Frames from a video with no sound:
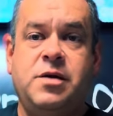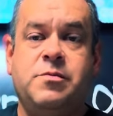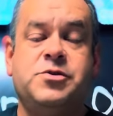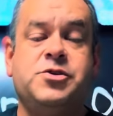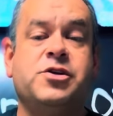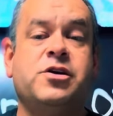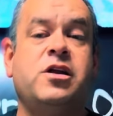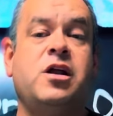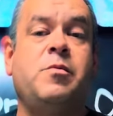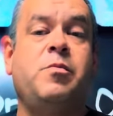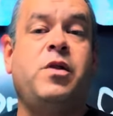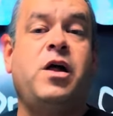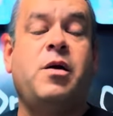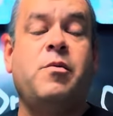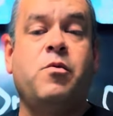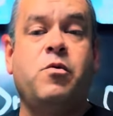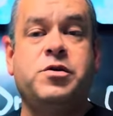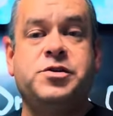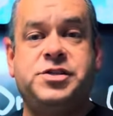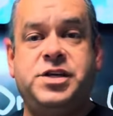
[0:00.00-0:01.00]
but you're gonna apply
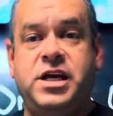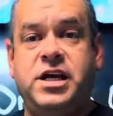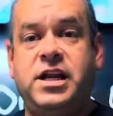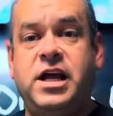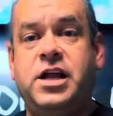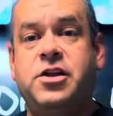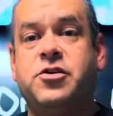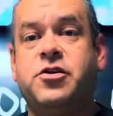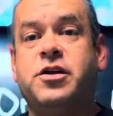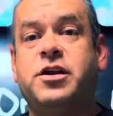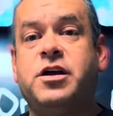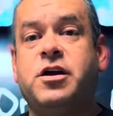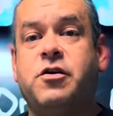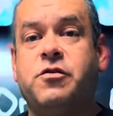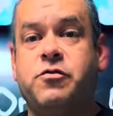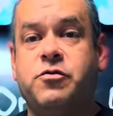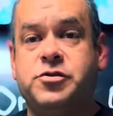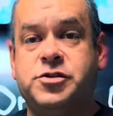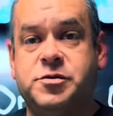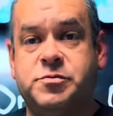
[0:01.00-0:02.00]
moist heat and you're gonna go
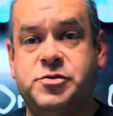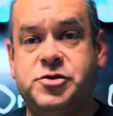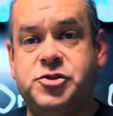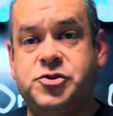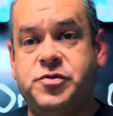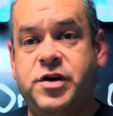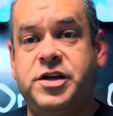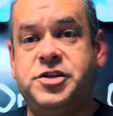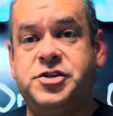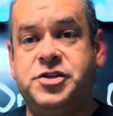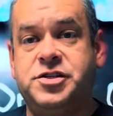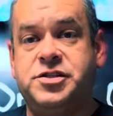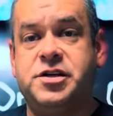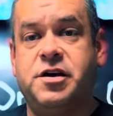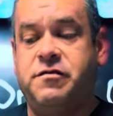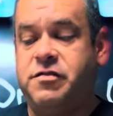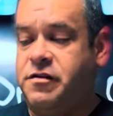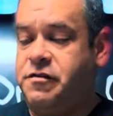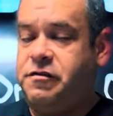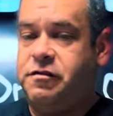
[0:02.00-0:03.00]
through some stretches
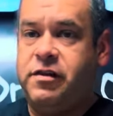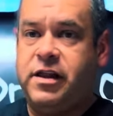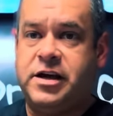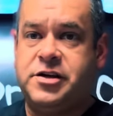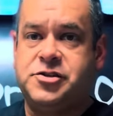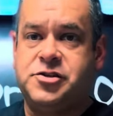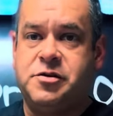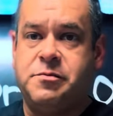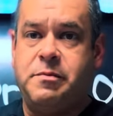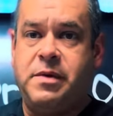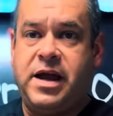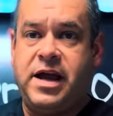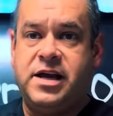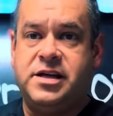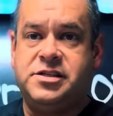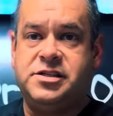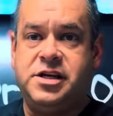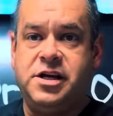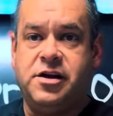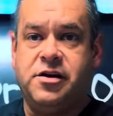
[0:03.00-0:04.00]
of the flexor
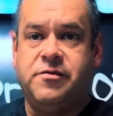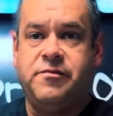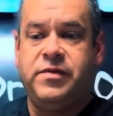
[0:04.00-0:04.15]
mass here.